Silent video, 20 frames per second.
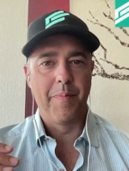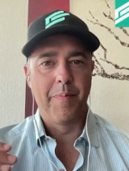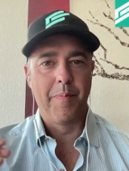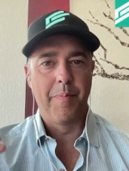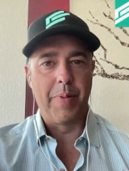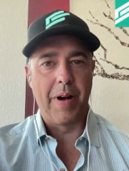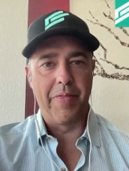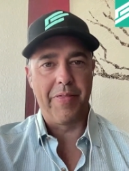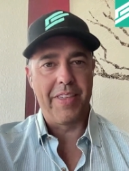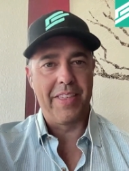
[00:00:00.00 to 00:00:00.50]

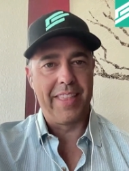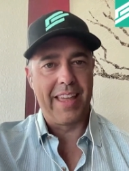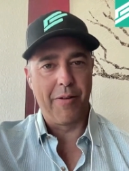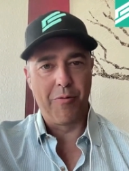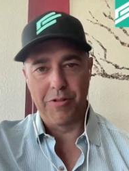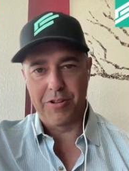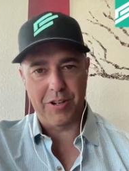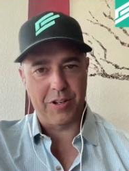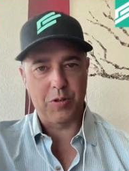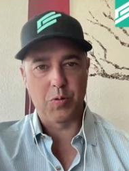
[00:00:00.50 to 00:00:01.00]
but then they
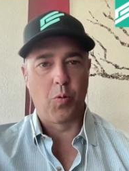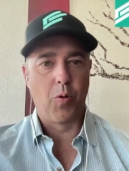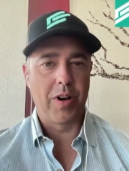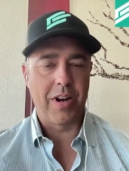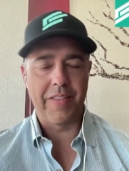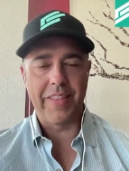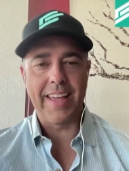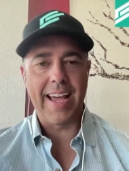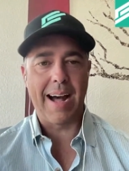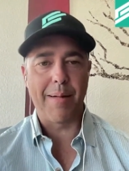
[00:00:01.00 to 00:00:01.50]
would just
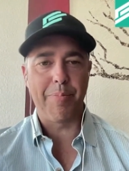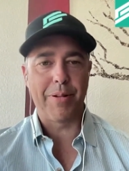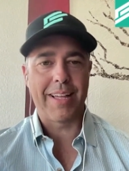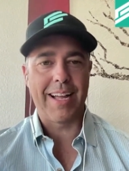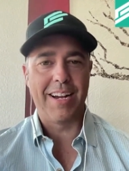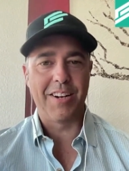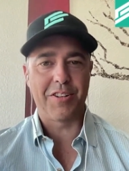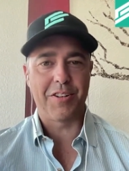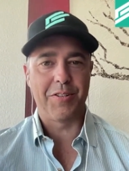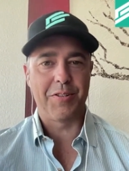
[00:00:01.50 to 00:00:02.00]
wanted the
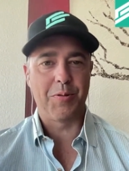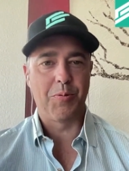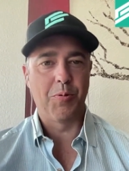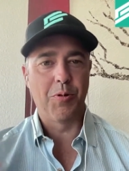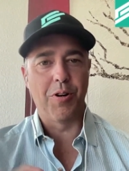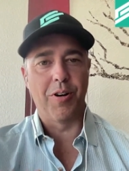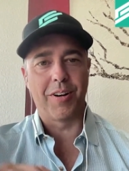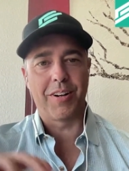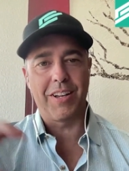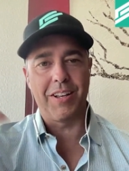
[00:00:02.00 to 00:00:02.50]
application to
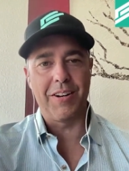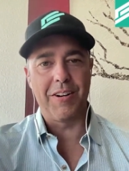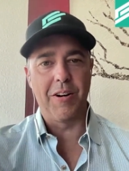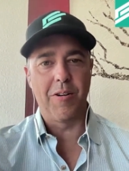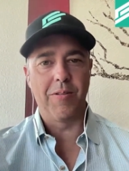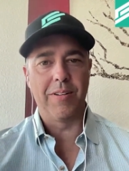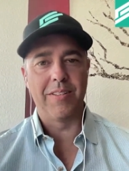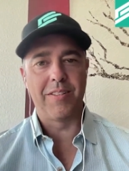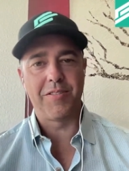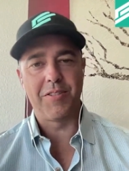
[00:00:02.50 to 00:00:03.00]
work,
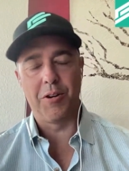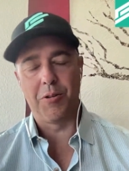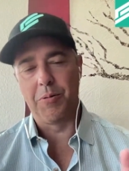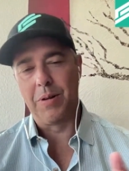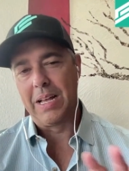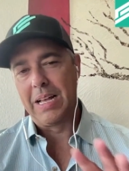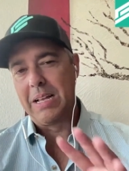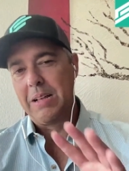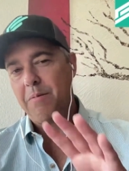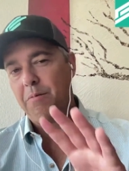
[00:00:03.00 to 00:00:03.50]
And so
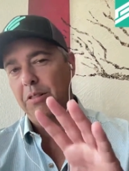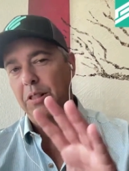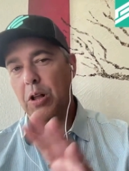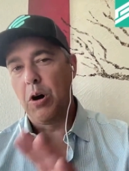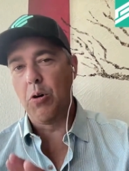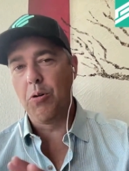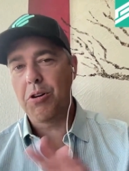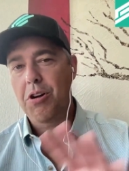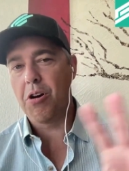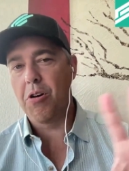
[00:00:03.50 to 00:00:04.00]

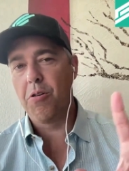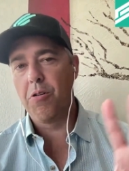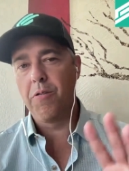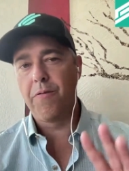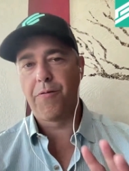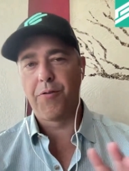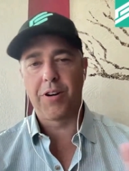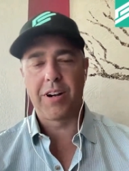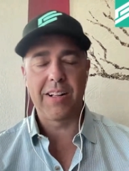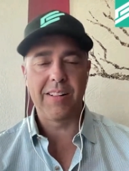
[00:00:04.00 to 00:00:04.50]
low code
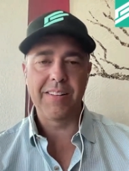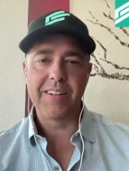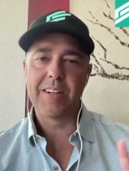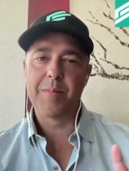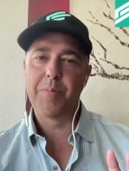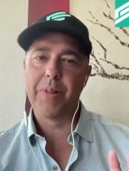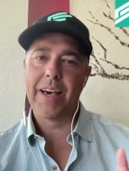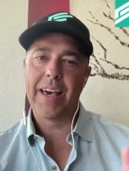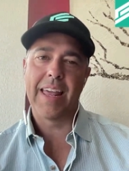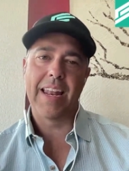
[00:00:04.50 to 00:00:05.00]
for
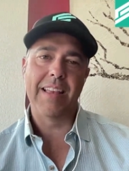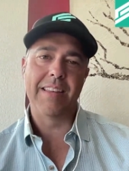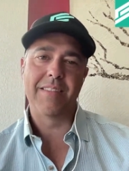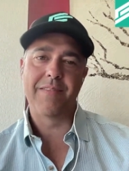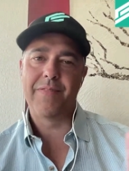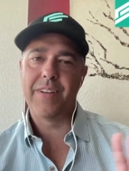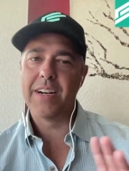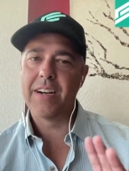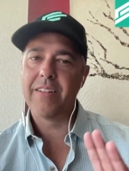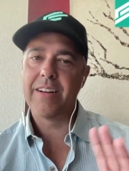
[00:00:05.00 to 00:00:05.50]
Clearblade is
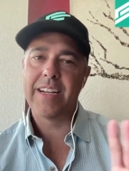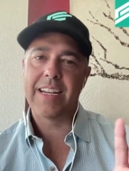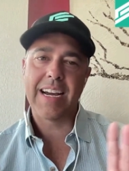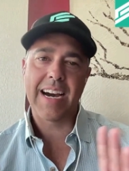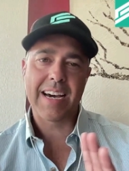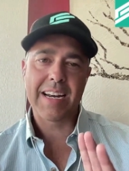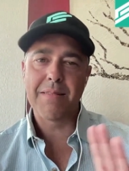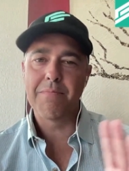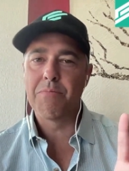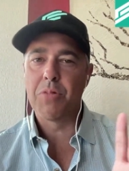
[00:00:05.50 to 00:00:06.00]
very
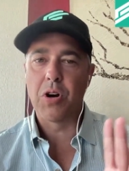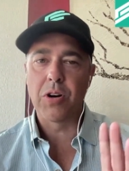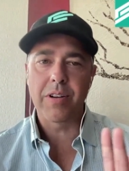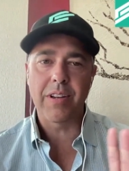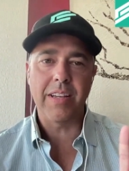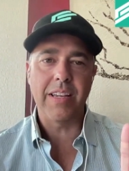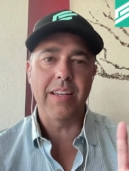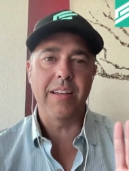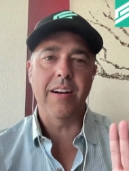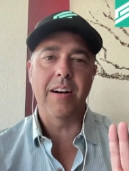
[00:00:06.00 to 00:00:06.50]
kind of
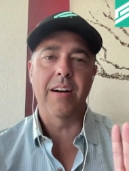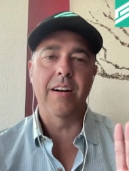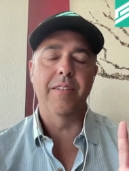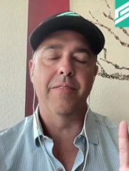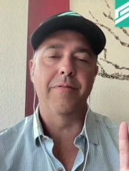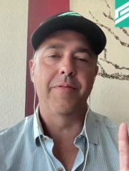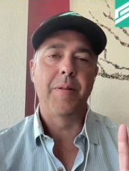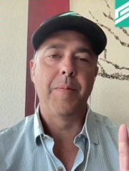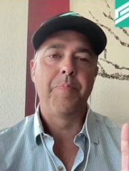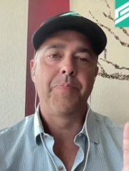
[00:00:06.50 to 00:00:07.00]
murky
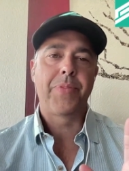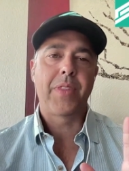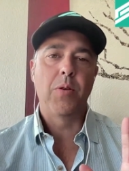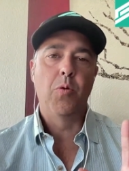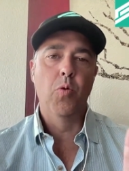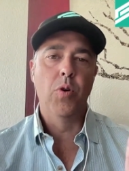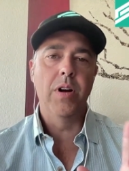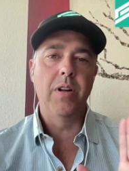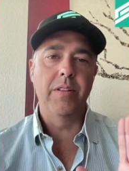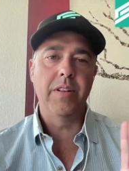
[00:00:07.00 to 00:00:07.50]
of,
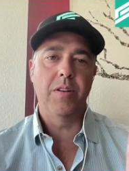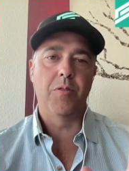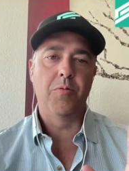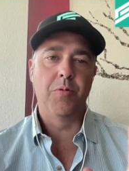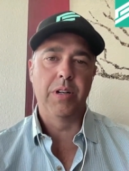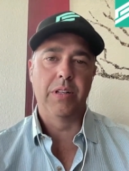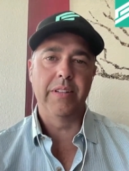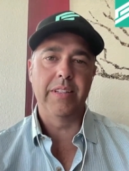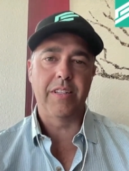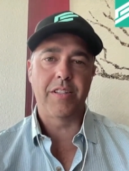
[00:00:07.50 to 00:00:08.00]
will it really